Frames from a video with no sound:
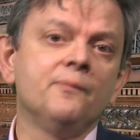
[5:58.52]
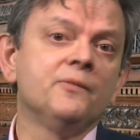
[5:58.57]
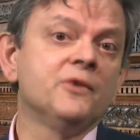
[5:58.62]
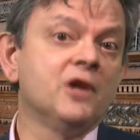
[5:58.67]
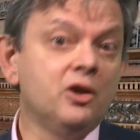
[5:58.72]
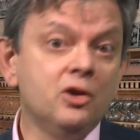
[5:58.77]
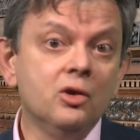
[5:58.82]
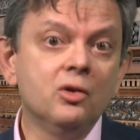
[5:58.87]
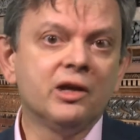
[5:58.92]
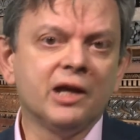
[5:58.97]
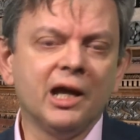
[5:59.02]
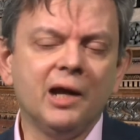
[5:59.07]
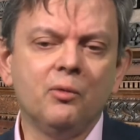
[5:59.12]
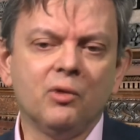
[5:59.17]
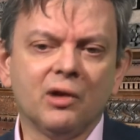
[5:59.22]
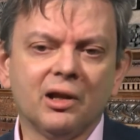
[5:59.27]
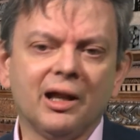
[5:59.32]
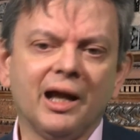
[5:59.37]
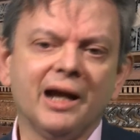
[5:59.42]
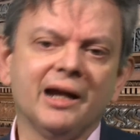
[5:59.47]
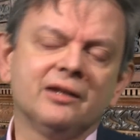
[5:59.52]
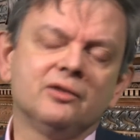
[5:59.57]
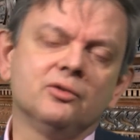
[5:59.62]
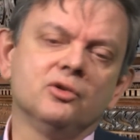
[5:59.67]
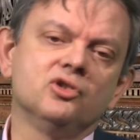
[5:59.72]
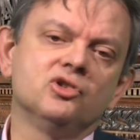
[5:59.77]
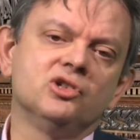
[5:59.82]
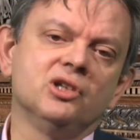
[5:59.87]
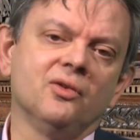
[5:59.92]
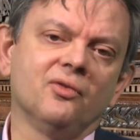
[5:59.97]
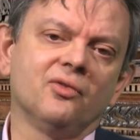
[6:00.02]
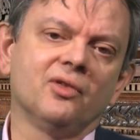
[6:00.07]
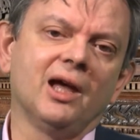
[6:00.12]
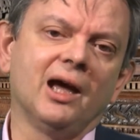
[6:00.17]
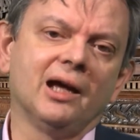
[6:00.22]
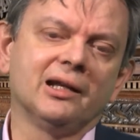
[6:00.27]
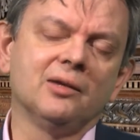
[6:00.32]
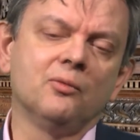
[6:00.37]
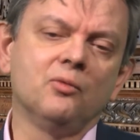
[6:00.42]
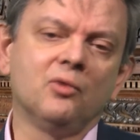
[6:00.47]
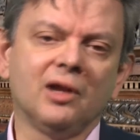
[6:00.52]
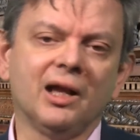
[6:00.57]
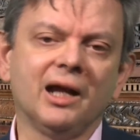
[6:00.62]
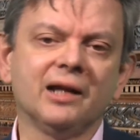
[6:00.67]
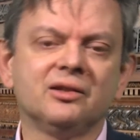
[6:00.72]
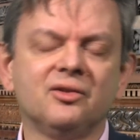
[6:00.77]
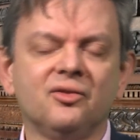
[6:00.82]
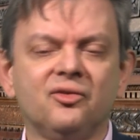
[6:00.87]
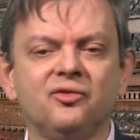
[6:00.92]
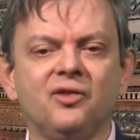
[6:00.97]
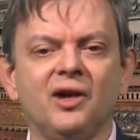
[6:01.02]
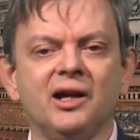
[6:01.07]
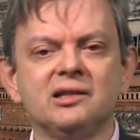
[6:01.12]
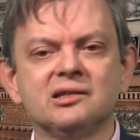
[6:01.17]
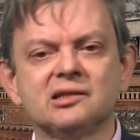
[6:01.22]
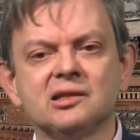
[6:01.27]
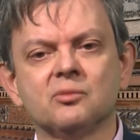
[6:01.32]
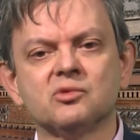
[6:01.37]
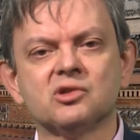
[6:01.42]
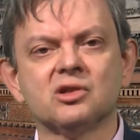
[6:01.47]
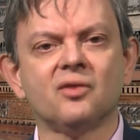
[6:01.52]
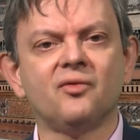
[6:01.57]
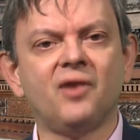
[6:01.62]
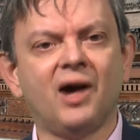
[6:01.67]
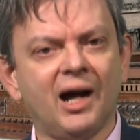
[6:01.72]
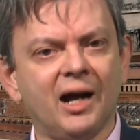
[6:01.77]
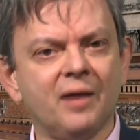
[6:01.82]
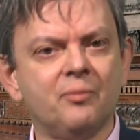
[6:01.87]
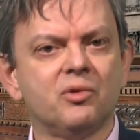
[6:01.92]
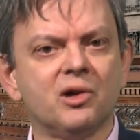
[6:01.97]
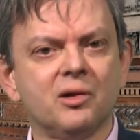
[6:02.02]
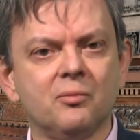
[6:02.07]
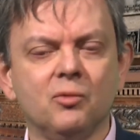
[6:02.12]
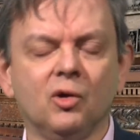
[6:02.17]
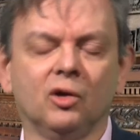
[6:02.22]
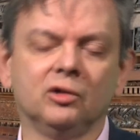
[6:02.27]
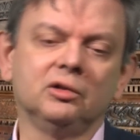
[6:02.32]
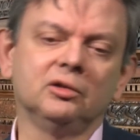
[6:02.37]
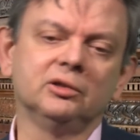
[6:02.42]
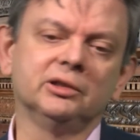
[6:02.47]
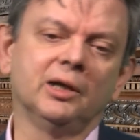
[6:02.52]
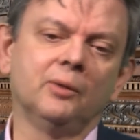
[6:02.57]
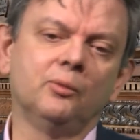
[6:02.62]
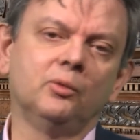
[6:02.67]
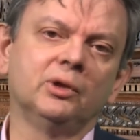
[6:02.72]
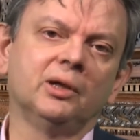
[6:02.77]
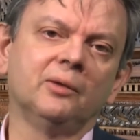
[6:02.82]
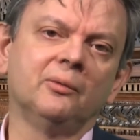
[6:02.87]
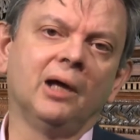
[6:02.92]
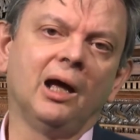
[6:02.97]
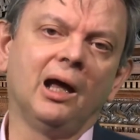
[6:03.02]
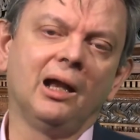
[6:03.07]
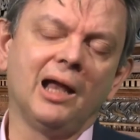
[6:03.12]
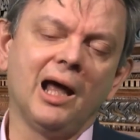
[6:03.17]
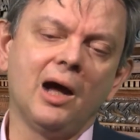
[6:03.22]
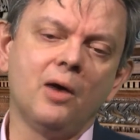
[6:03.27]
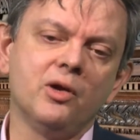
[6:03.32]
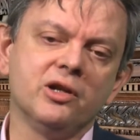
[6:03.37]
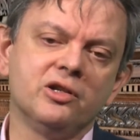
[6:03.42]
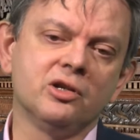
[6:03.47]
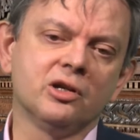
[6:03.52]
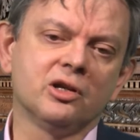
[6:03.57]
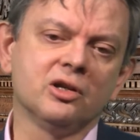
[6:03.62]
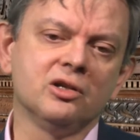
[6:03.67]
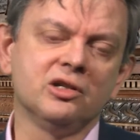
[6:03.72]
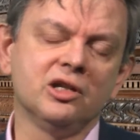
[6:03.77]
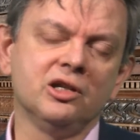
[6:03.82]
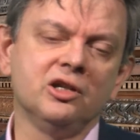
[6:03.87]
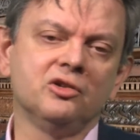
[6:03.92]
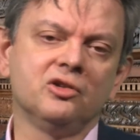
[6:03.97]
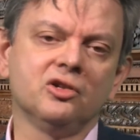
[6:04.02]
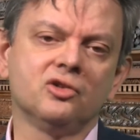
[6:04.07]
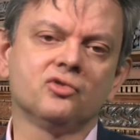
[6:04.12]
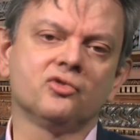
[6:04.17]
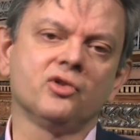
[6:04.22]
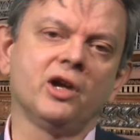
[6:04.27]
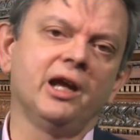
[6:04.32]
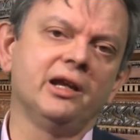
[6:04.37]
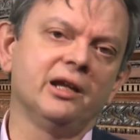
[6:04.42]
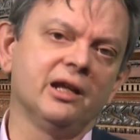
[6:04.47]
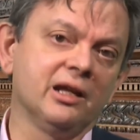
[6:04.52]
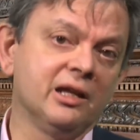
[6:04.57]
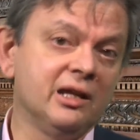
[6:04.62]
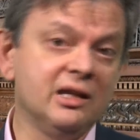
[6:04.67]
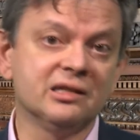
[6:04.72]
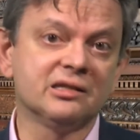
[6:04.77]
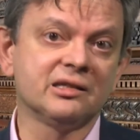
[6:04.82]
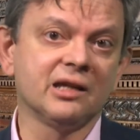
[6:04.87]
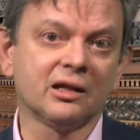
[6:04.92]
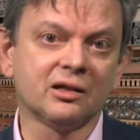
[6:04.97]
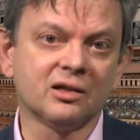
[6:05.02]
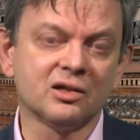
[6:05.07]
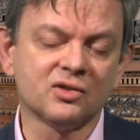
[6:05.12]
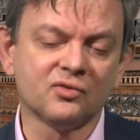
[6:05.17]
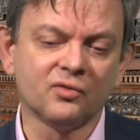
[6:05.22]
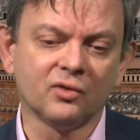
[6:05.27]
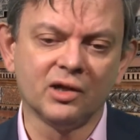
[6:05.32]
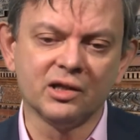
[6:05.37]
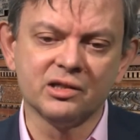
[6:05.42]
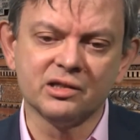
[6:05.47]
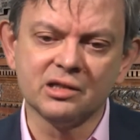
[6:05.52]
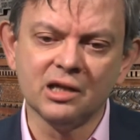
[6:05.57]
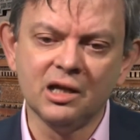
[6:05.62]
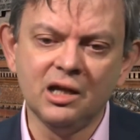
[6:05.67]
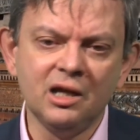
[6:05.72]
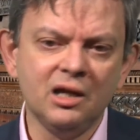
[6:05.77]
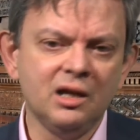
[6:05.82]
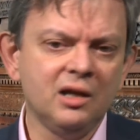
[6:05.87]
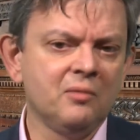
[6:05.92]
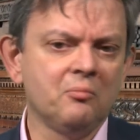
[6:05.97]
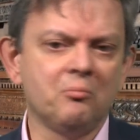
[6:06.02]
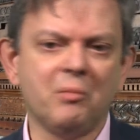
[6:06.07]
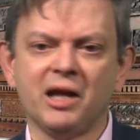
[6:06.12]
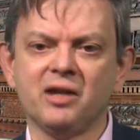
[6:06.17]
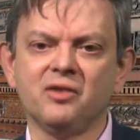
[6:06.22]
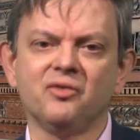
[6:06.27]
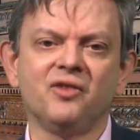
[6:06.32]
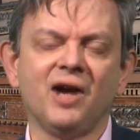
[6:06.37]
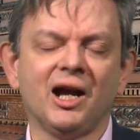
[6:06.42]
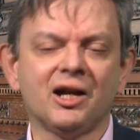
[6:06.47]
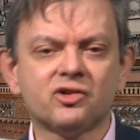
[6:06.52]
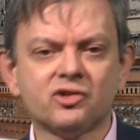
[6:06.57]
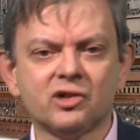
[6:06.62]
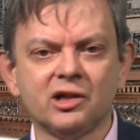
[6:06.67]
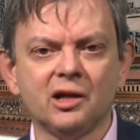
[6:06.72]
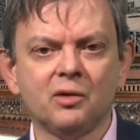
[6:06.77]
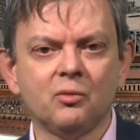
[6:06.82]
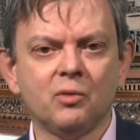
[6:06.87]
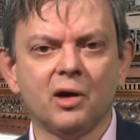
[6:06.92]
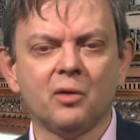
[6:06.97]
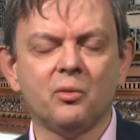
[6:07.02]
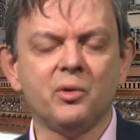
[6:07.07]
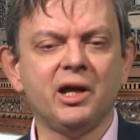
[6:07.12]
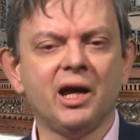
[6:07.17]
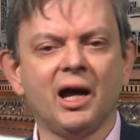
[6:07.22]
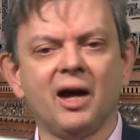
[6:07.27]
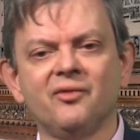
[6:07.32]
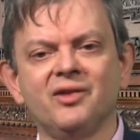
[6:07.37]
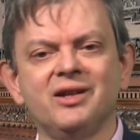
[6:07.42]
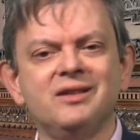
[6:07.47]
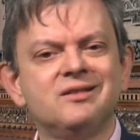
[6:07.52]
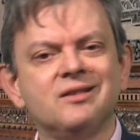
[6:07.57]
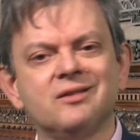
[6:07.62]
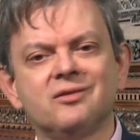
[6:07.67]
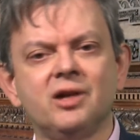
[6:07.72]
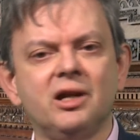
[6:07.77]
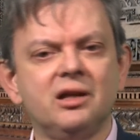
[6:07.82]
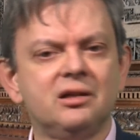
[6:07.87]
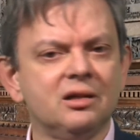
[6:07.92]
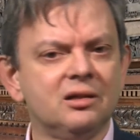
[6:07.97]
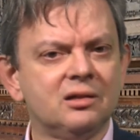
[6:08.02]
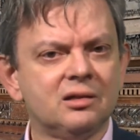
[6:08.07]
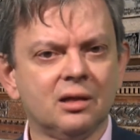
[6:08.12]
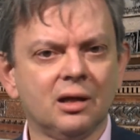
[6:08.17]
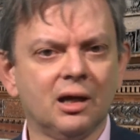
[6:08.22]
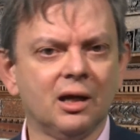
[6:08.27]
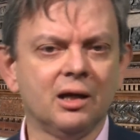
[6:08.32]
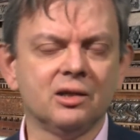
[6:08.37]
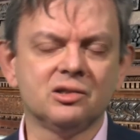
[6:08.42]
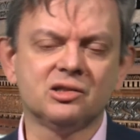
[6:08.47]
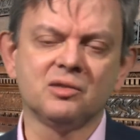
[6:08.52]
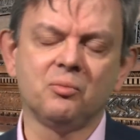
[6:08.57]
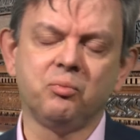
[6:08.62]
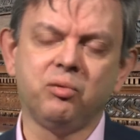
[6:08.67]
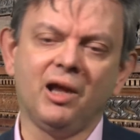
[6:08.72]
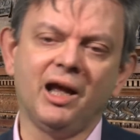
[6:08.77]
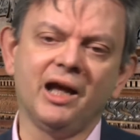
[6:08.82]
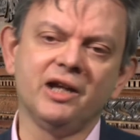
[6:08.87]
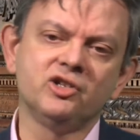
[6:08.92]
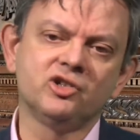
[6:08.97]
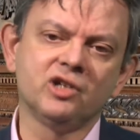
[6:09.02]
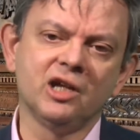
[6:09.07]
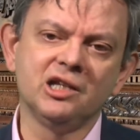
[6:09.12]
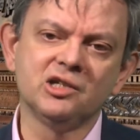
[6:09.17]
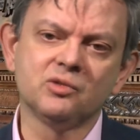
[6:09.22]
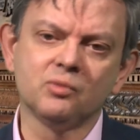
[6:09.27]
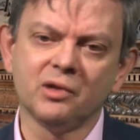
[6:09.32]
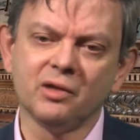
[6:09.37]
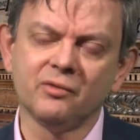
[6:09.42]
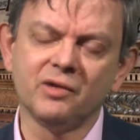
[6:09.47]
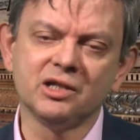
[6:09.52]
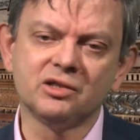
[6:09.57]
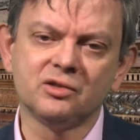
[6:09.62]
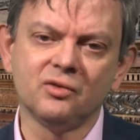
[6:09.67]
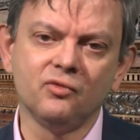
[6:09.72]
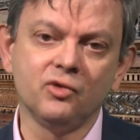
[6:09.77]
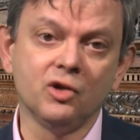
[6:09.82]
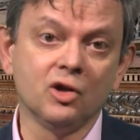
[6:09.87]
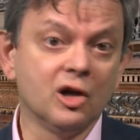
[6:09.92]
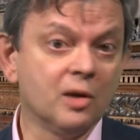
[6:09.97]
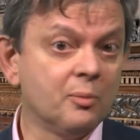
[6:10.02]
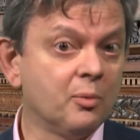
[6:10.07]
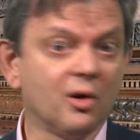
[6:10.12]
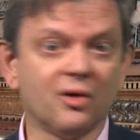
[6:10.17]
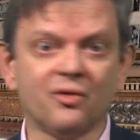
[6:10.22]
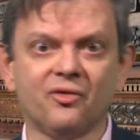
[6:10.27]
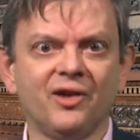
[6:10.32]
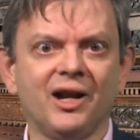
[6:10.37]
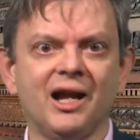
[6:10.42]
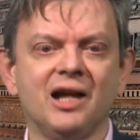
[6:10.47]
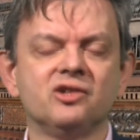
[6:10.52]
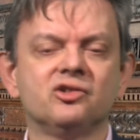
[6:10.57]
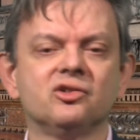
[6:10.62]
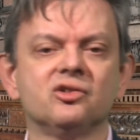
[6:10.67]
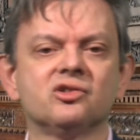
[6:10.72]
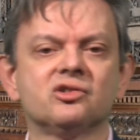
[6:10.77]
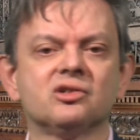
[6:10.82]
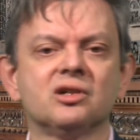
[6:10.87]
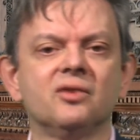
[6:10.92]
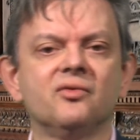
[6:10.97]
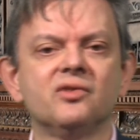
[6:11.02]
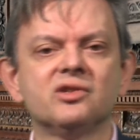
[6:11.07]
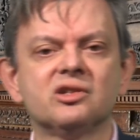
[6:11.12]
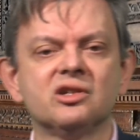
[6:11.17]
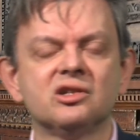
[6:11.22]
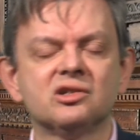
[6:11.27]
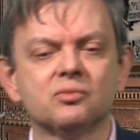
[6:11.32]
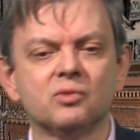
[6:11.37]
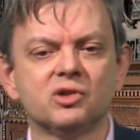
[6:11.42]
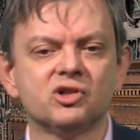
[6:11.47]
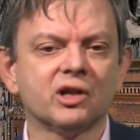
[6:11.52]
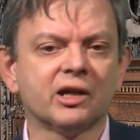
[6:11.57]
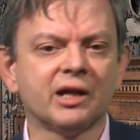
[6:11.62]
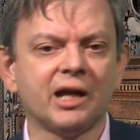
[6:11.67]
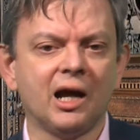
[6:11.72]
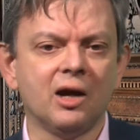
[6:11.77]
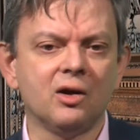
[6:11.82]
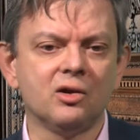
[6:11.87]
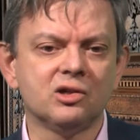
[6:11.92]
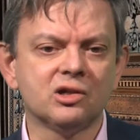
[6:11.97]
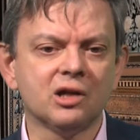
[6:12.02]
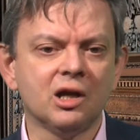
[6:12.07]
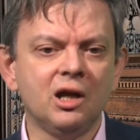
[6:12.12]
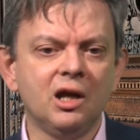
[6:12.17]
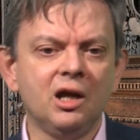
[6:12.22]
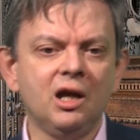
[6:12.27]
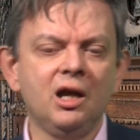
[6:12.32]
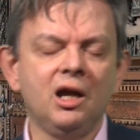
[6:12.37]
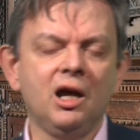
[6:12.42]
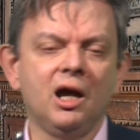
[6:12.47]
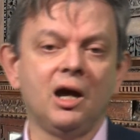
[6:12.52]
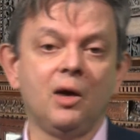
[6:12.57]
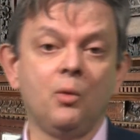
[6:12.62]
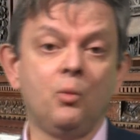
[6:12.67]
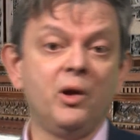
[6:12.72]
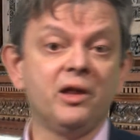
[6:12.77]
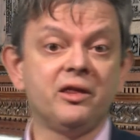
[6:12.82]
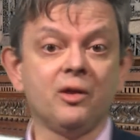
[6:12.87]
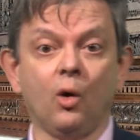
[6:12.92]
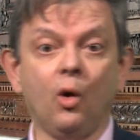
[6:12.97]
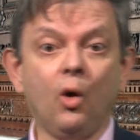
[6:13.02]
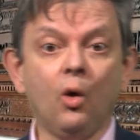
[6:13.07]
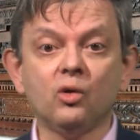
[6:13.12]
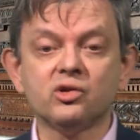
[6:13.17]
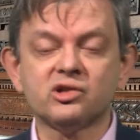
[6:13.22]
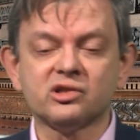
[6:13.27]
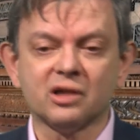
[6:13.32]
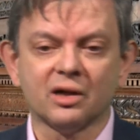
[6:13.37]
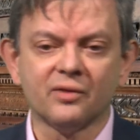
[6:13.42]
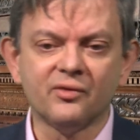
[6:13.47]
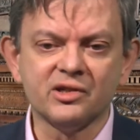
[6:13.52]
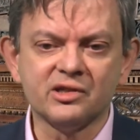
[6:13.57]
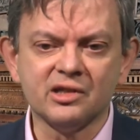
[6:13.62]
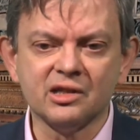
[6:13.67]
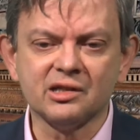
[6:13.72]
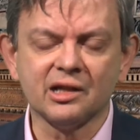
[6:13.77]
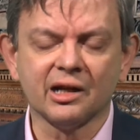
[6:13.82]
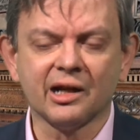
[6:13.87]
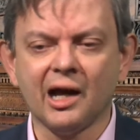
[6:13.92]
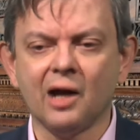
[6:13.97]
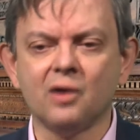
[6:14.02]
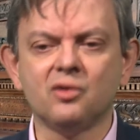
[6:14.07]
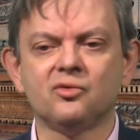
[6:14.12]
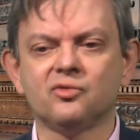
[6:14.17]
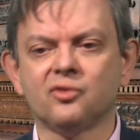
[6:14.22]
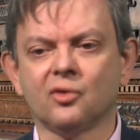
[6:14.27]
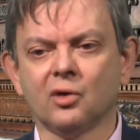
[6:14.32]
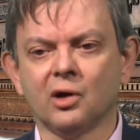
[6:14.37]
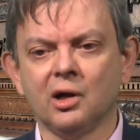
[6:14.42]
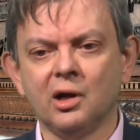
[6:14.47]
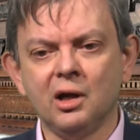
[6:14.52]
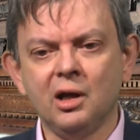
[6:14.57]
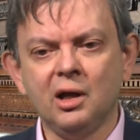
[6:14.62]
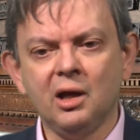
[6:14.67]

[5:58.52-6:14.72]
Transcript: The UK would like to achieve that and would like to find some sort of hybrid model that would allow to continue to trade in key sectors for us, manufacturing, where we have integrated supply chains with the rest of Europe, or financial services, which account, with all services, account for